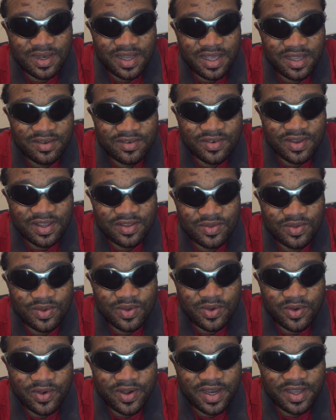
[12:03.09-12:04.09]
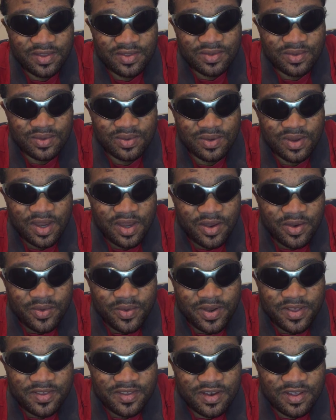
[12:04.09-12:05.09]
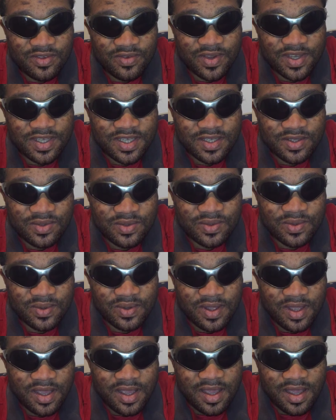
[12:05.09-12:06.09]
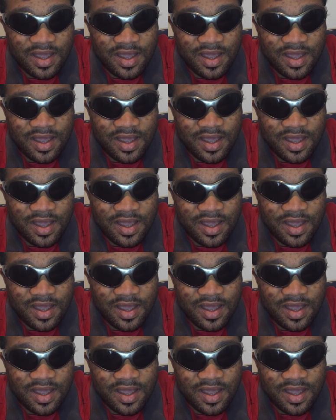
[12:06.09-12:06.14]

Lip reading: like trying to correct you, raising his voice at you,